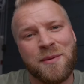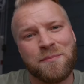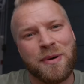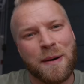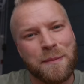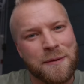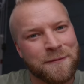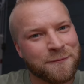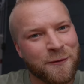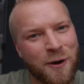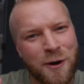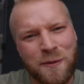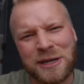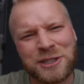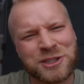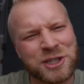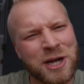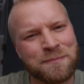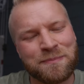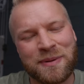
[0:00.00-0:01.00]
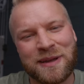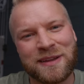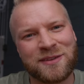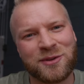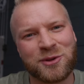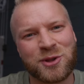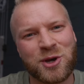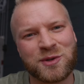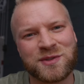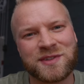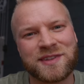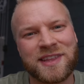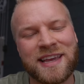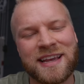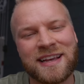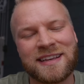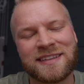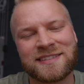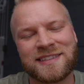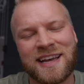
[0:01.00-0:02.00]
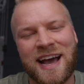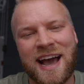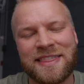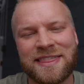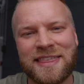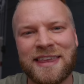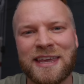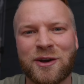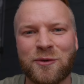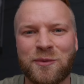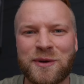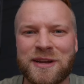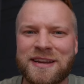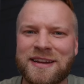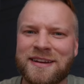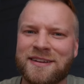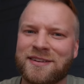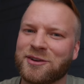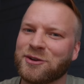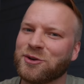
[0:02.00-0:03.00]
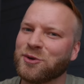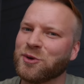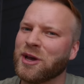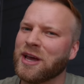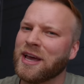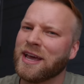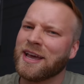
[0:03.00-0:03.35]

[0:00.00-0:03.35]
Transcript: But before we jump into those things, I think we need to